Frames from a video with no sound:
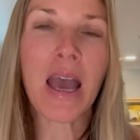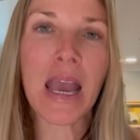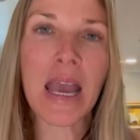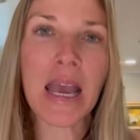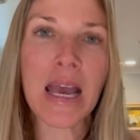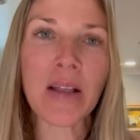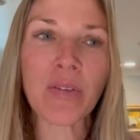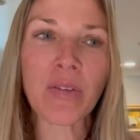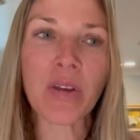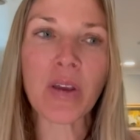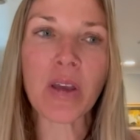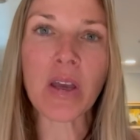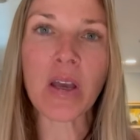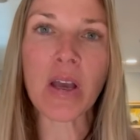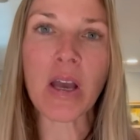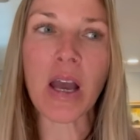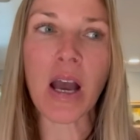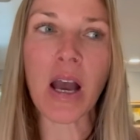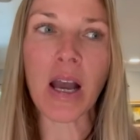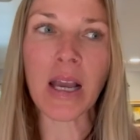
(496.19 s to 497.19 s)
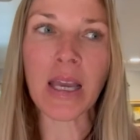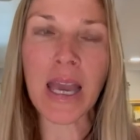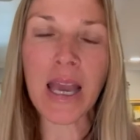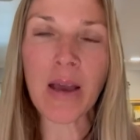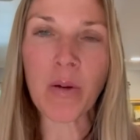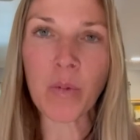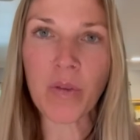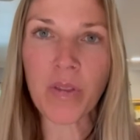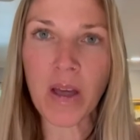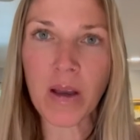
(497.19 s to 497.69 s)
And
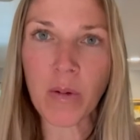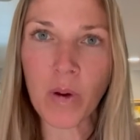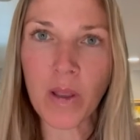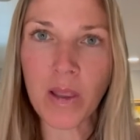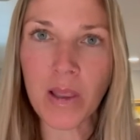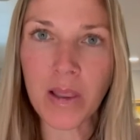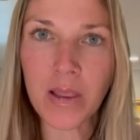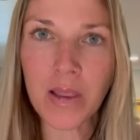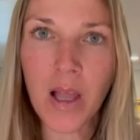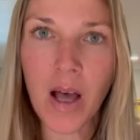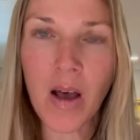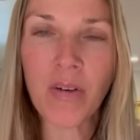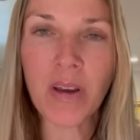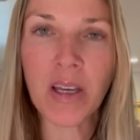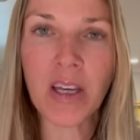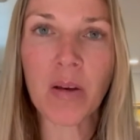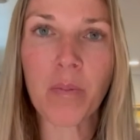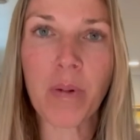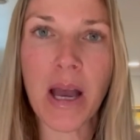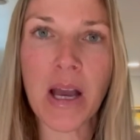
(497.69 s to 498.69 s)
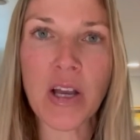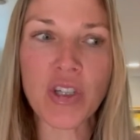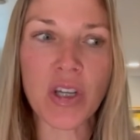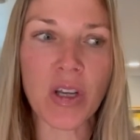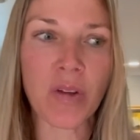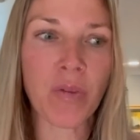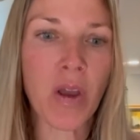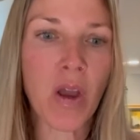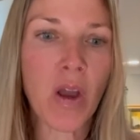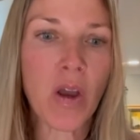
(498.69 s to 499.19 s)
again, with love and
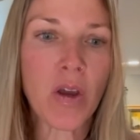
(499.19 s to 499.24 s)
compassion,